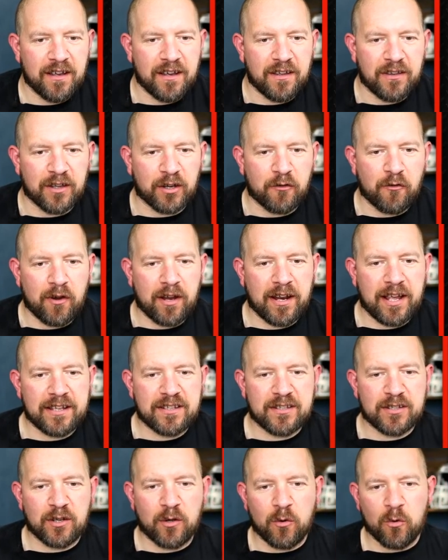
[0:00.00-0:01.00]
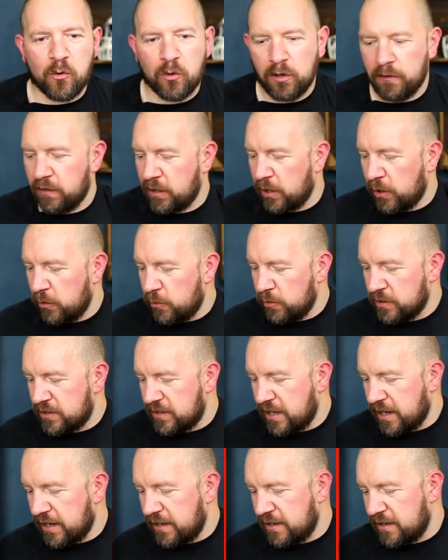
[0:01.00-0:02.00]
and the Grey Knight is a whole or a close
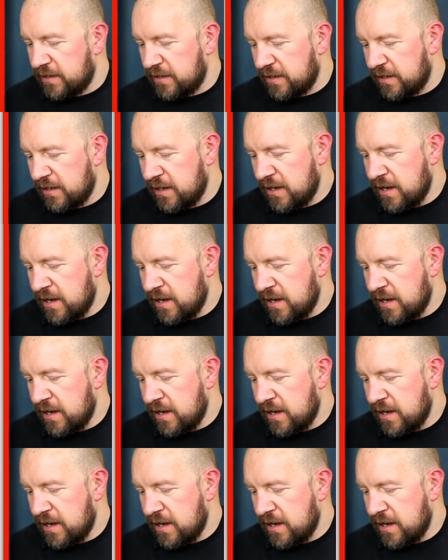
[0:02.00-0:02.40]
second.